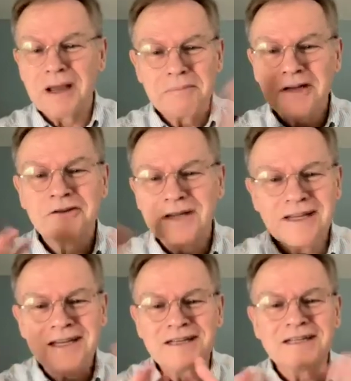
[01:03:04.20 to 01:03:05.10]
I'm not
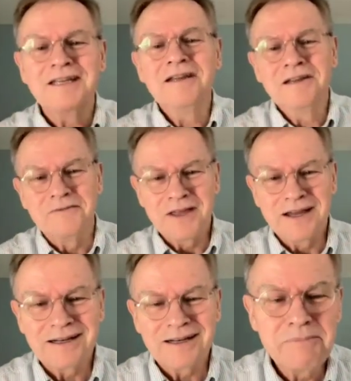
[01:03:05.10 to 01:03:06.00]
getting into any of
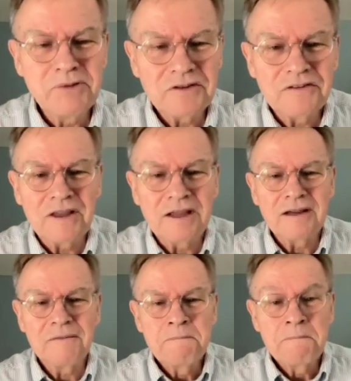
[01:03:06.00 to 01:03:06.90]
that. I'm just
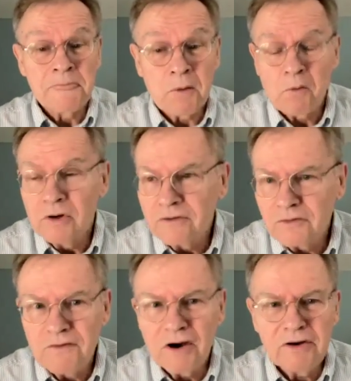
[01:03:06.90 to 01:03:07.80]
saying we're just
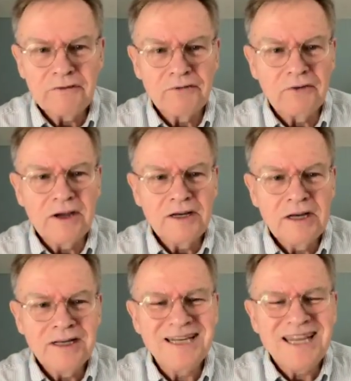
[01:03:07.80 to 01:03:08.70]
very afraid
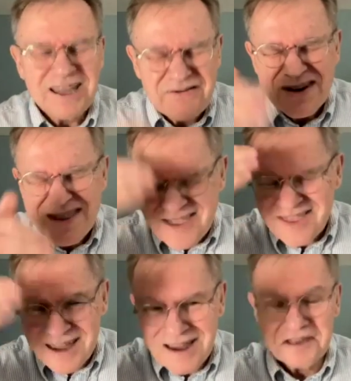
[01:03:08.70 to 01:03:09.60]
to even
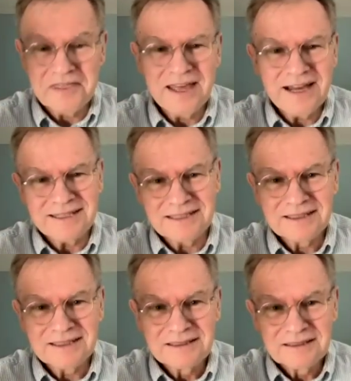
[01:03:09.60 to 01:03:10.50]
think that,
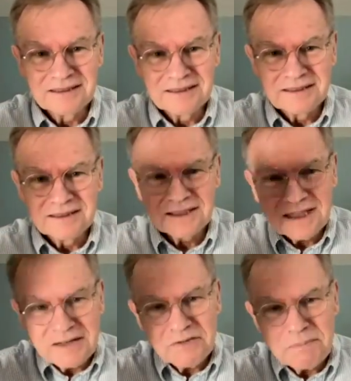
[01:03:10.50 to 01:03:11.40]
to
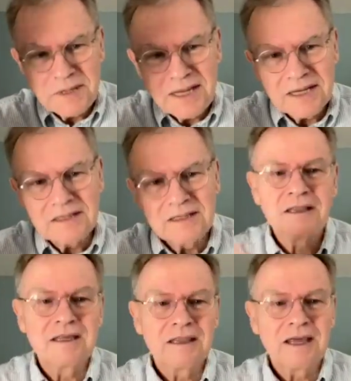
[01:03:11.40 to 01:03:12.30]
even begin to
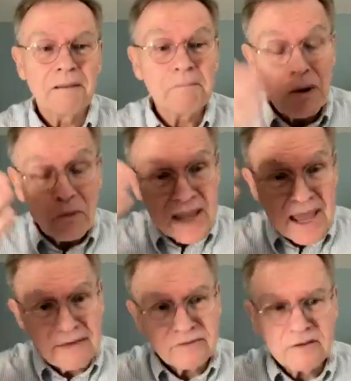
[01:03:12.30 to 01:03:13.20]
think that. But we
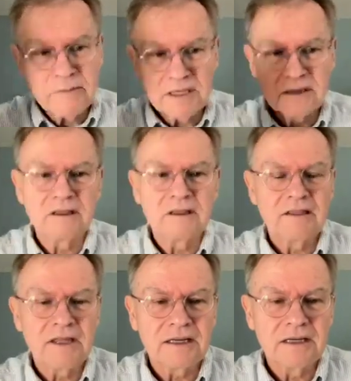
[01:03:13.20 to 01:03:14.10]
have to begin to think
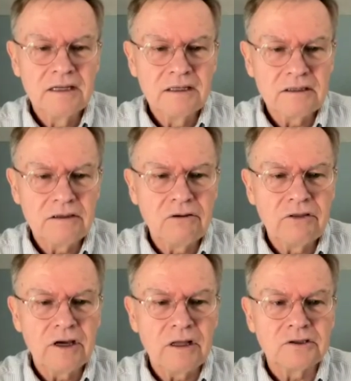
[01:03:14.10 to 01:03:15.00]
that to do
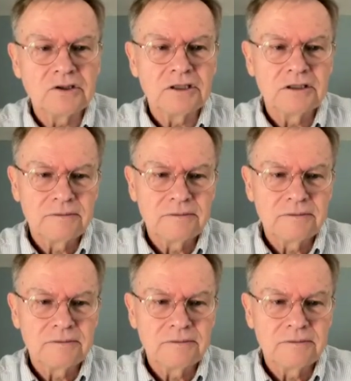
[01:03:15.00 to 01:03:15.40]
theology.